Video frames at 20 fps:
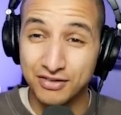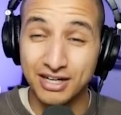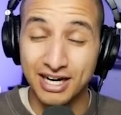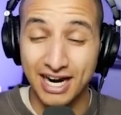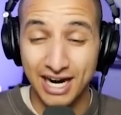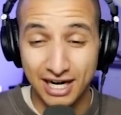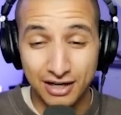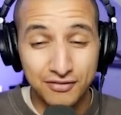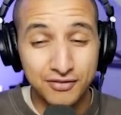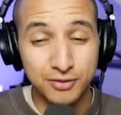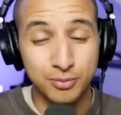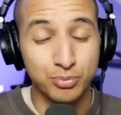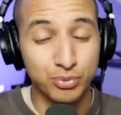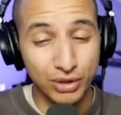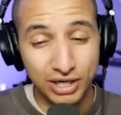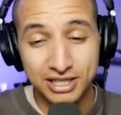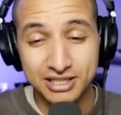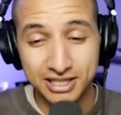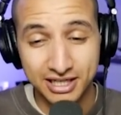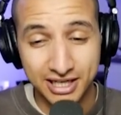ever
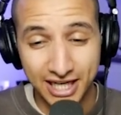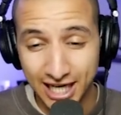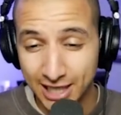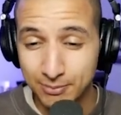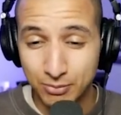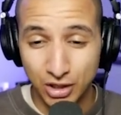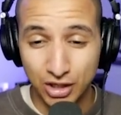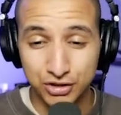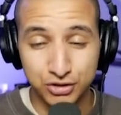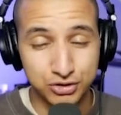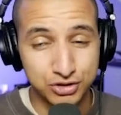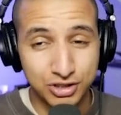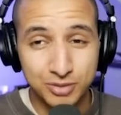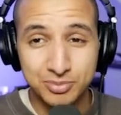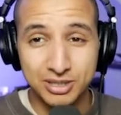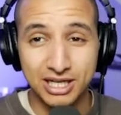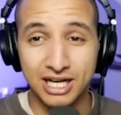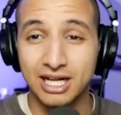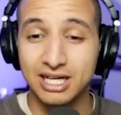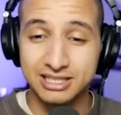break the cameras or
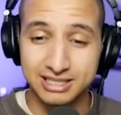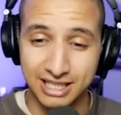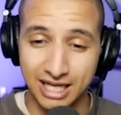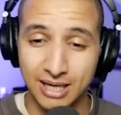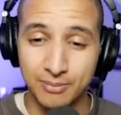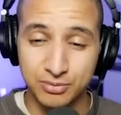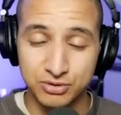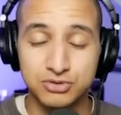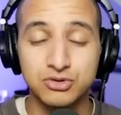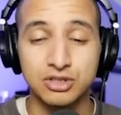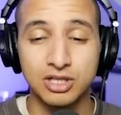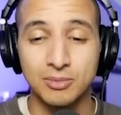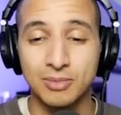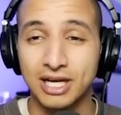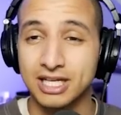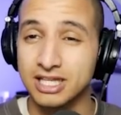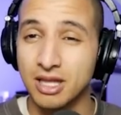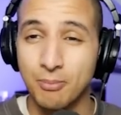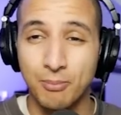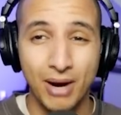something else happens to them,
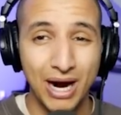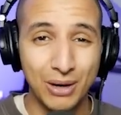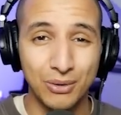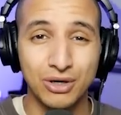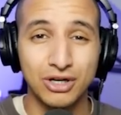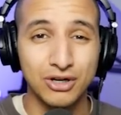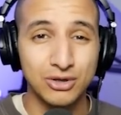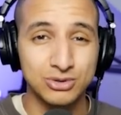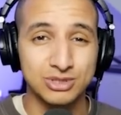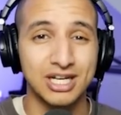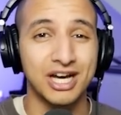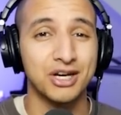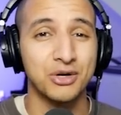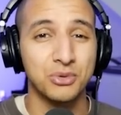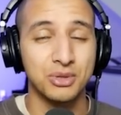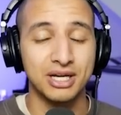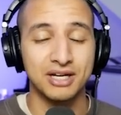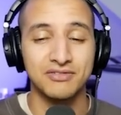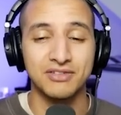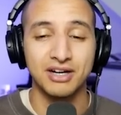like the power goes out or
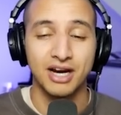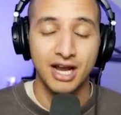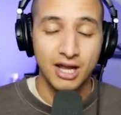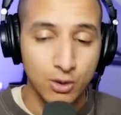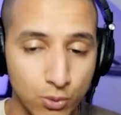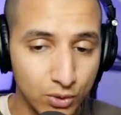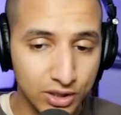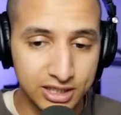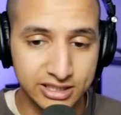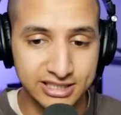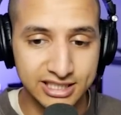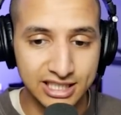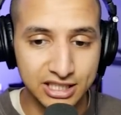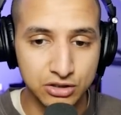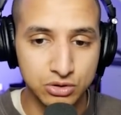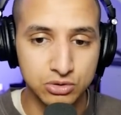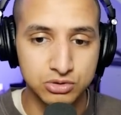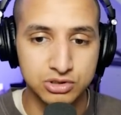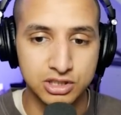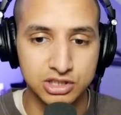whatever, we can still
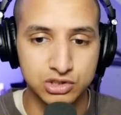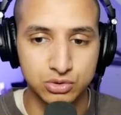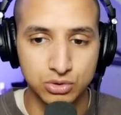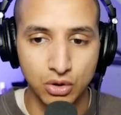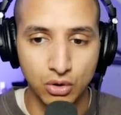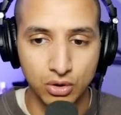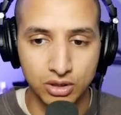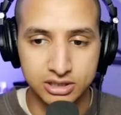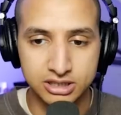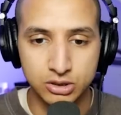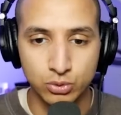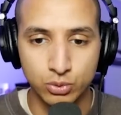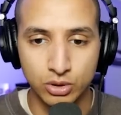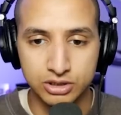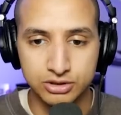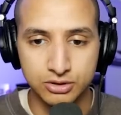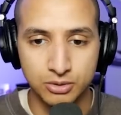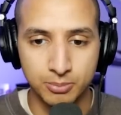use this drone because it runs on